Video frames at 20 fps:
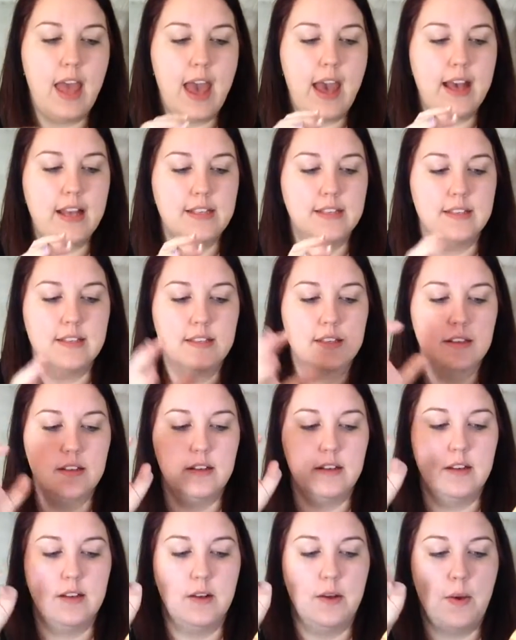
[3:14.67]
has
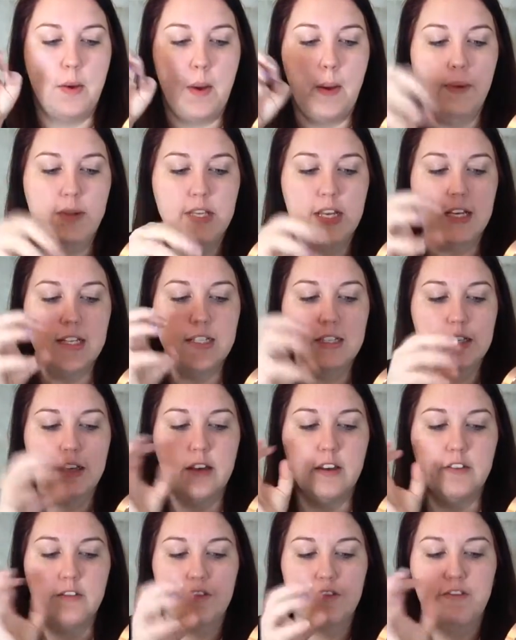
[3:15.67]
tons
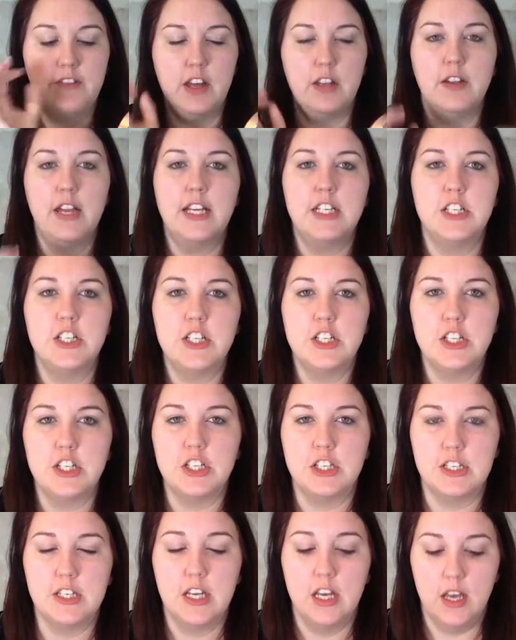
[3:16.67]
of foundation
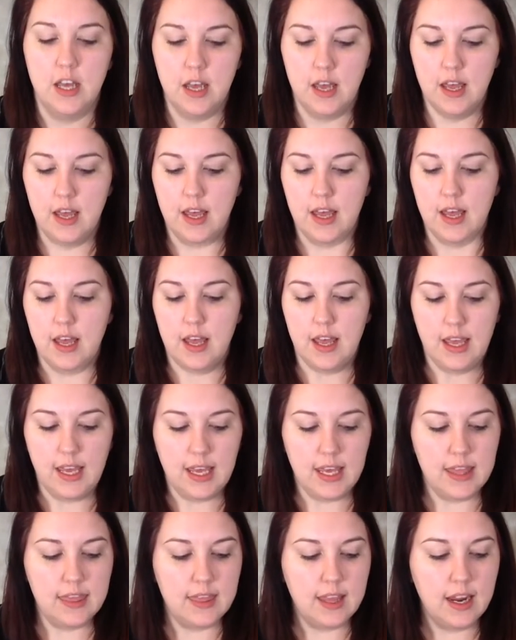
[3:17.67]
just
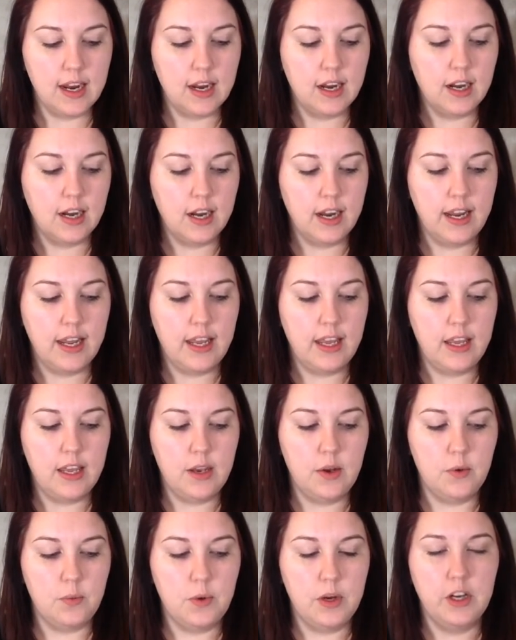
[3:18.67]
in there.
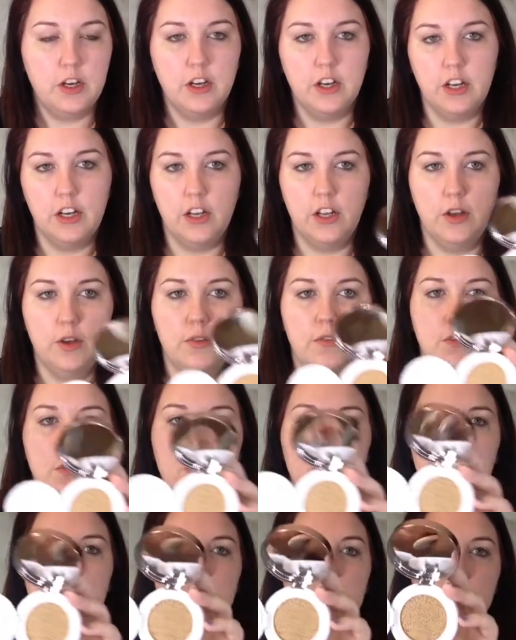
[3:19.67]
And what you're going to do, of
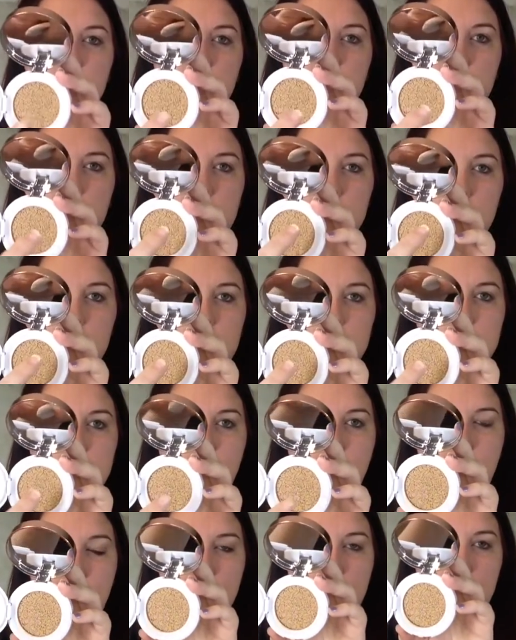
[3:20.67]
course, is you're just going to
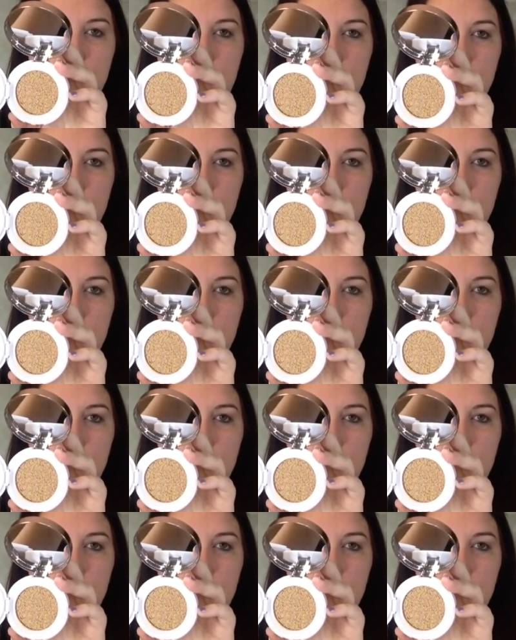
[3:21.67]
dab